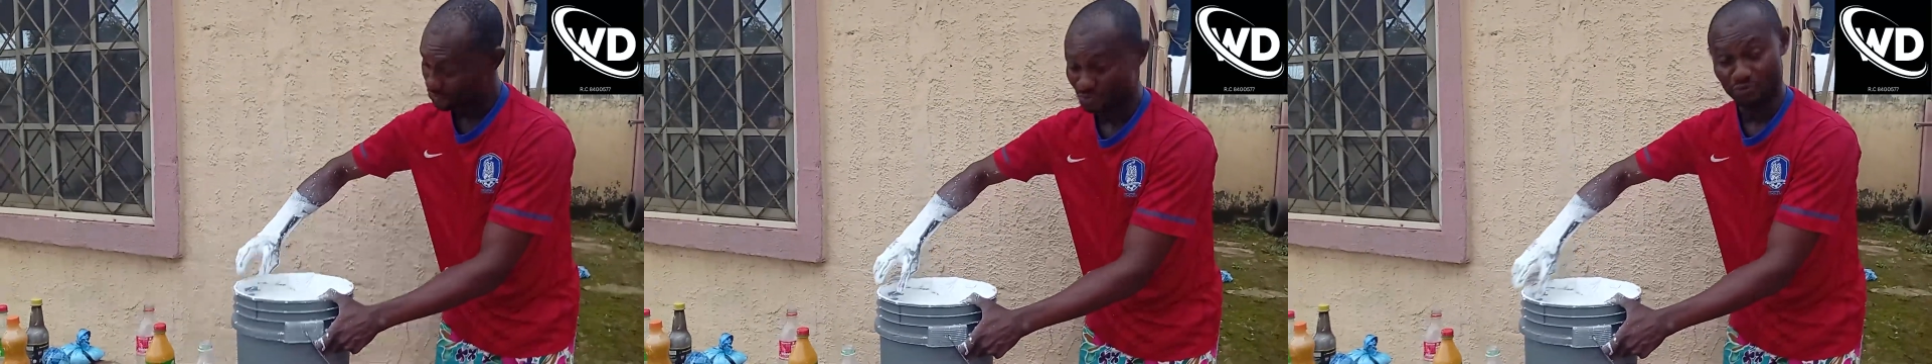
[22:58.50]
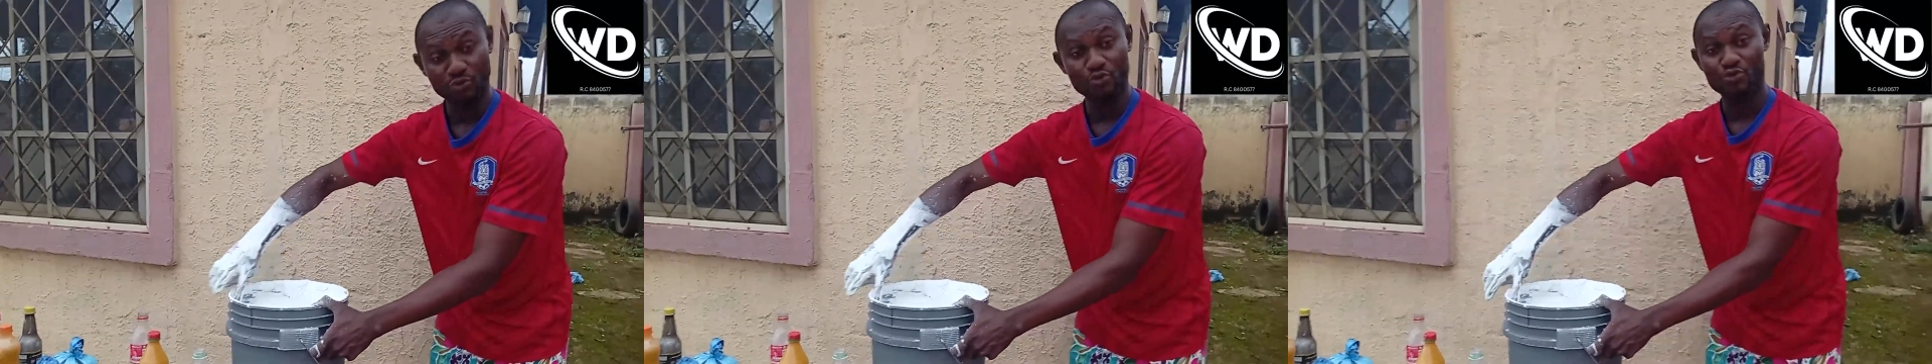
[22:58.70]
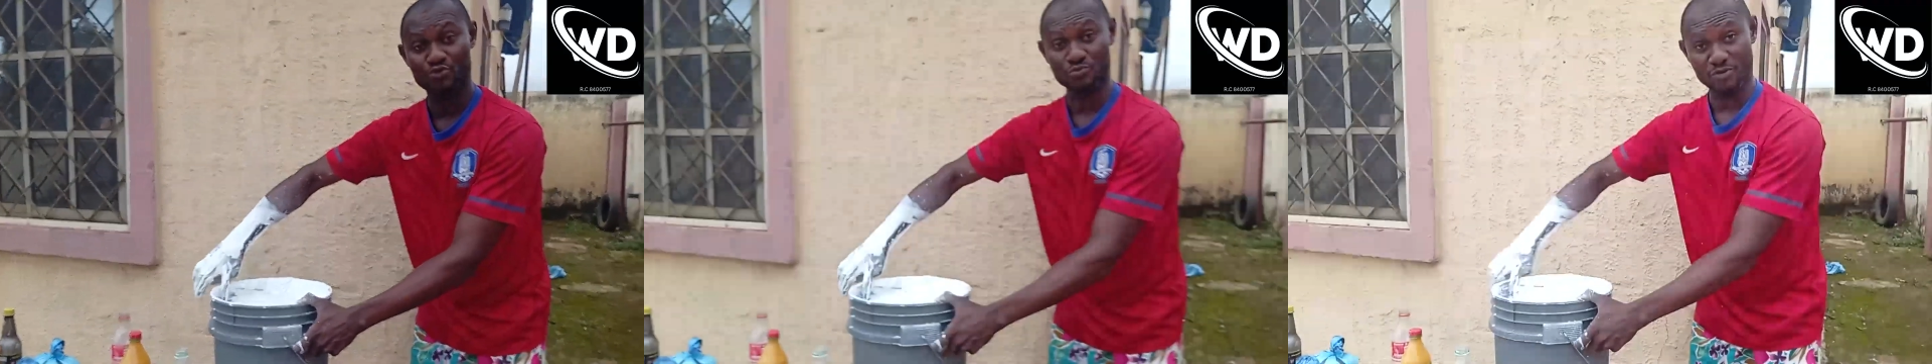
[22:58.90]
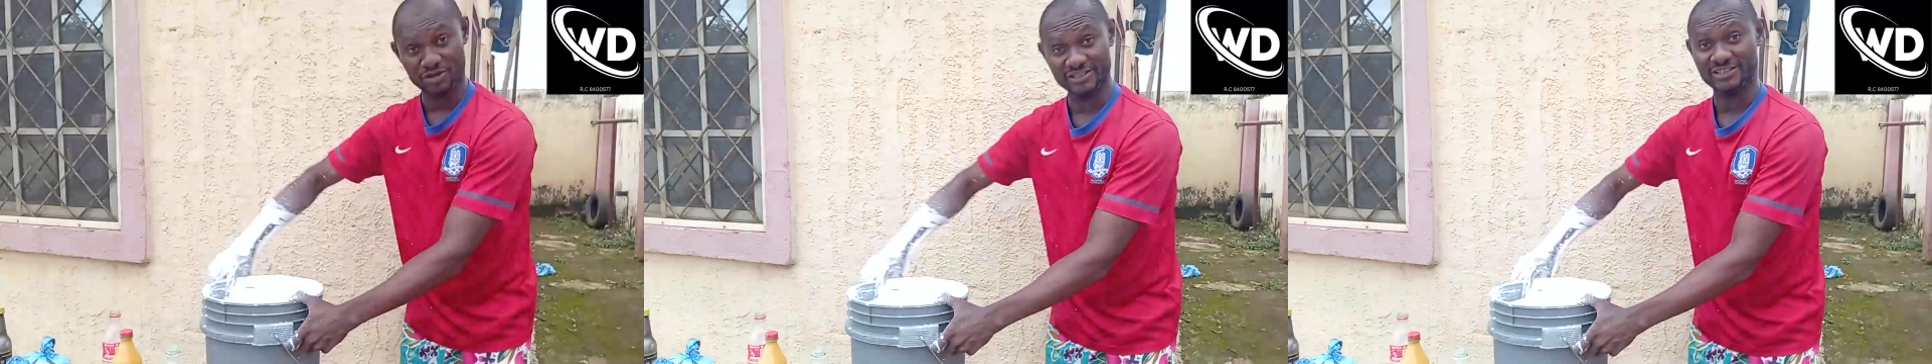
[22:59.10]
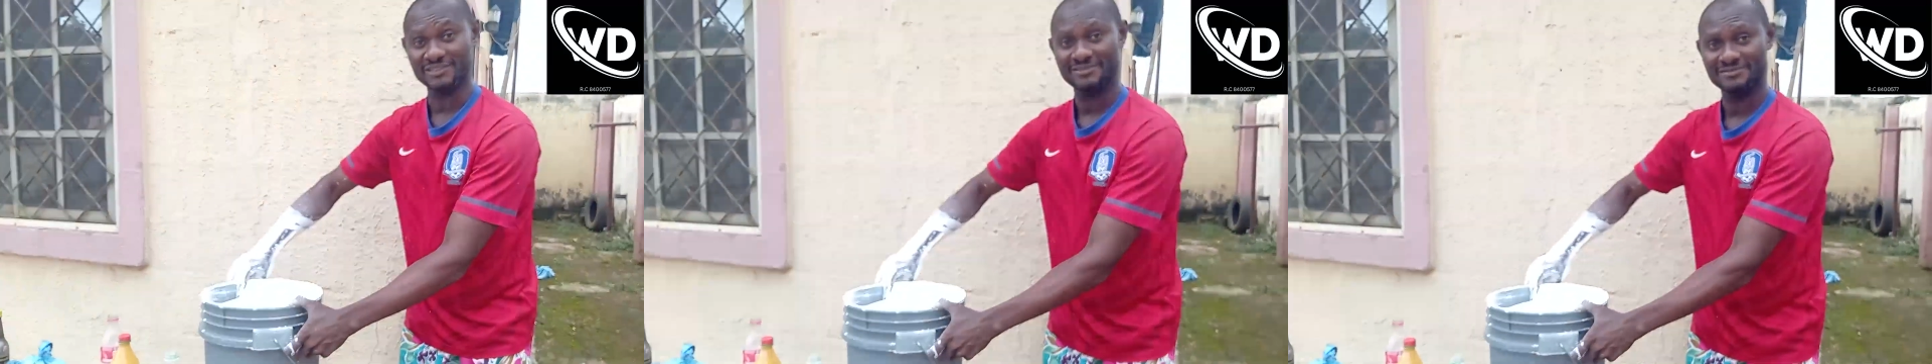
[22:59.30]
You lose
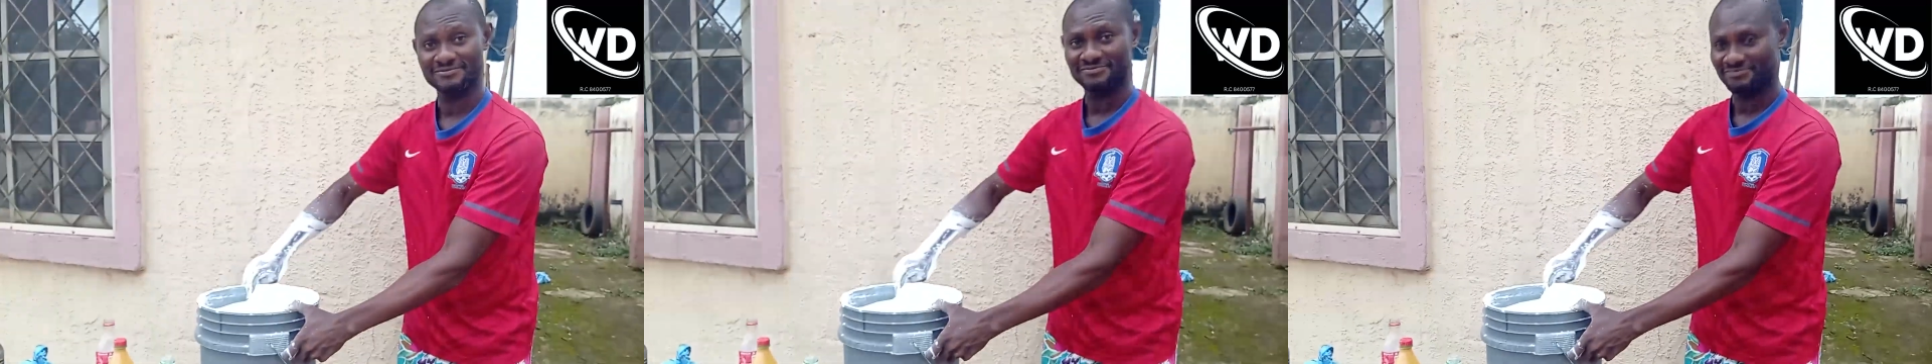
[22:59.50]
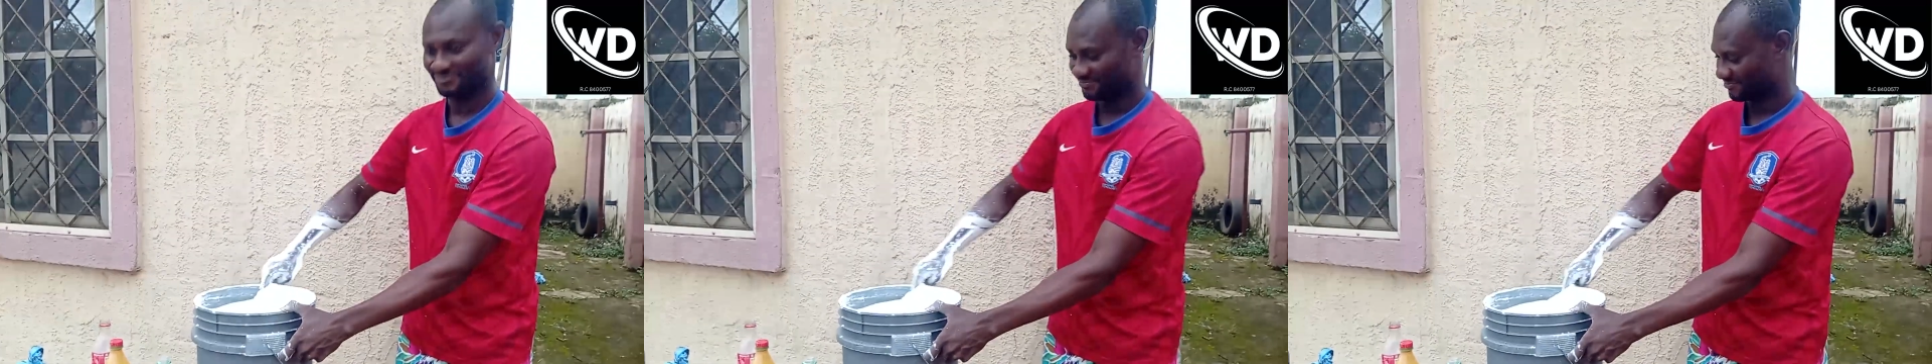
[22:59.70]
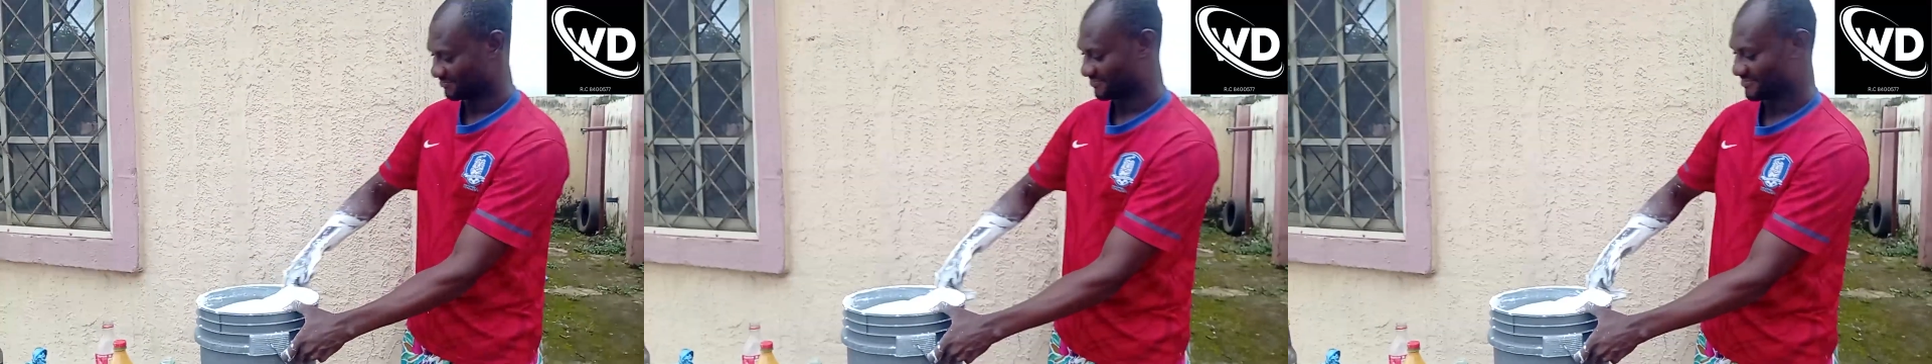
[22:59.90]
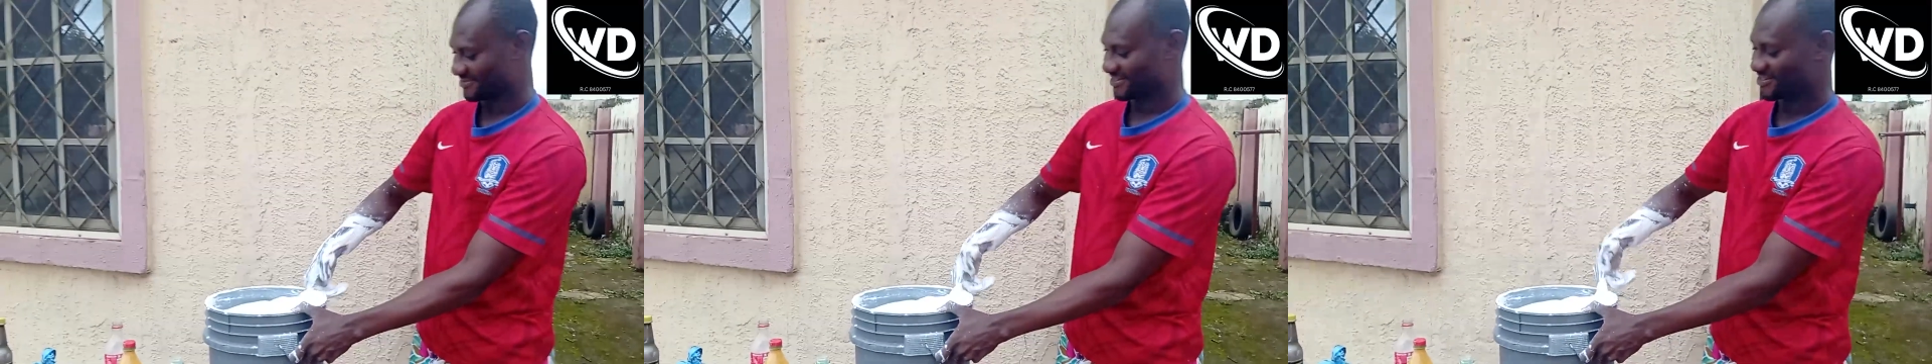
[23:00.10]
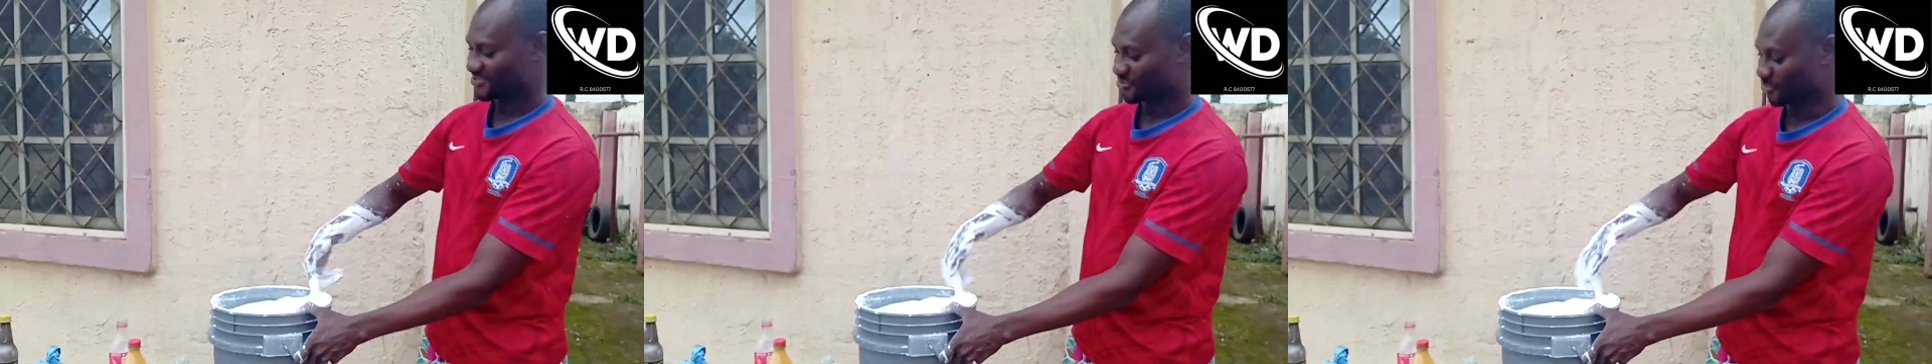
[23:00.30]
money.
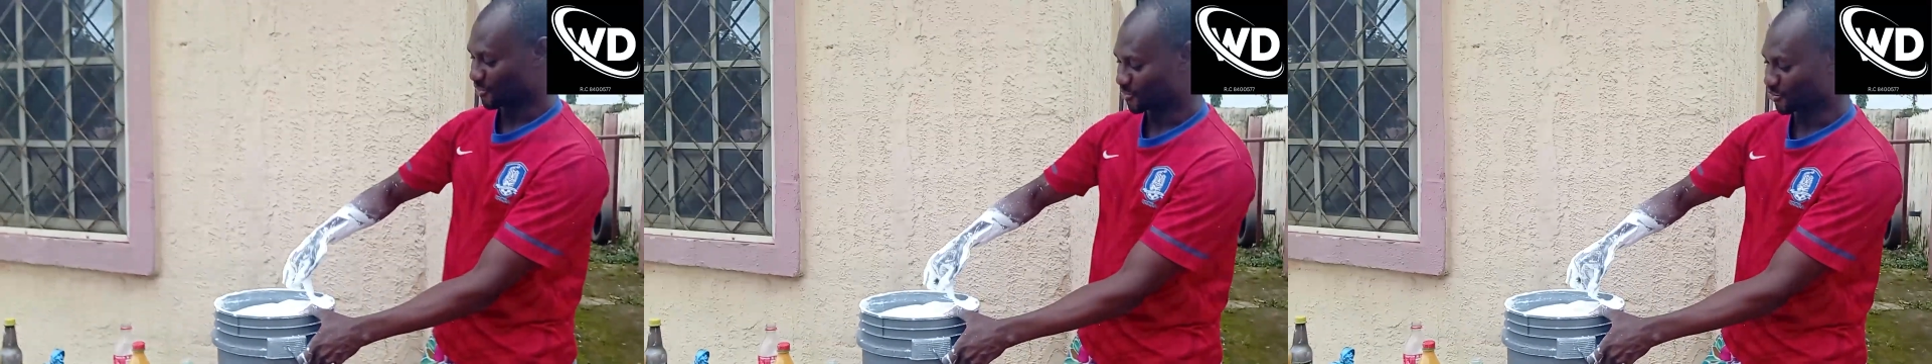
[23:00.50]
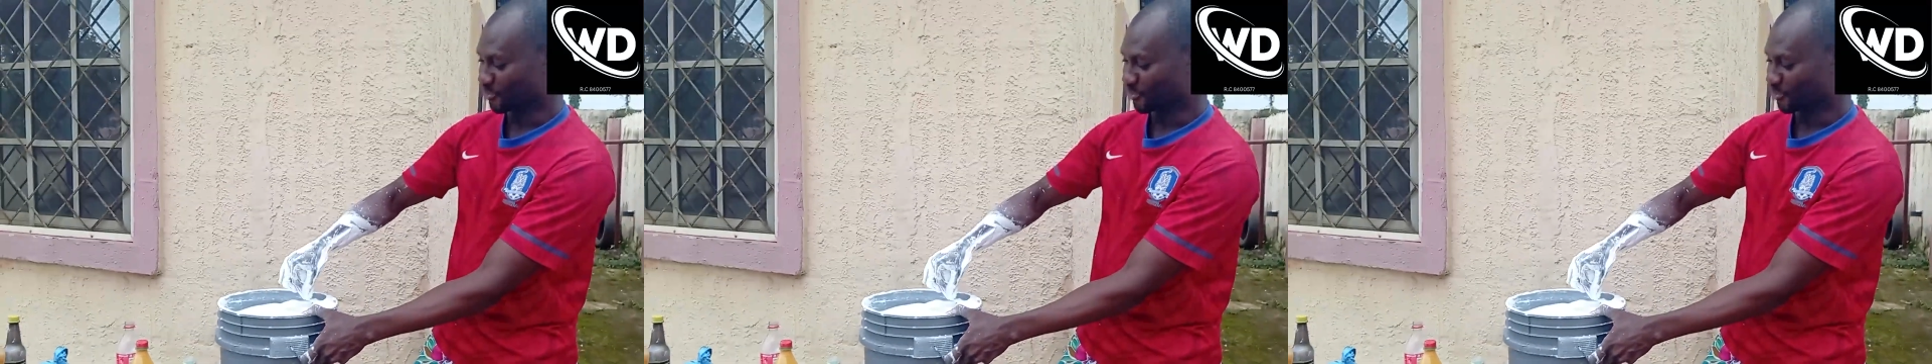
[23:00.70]
So it's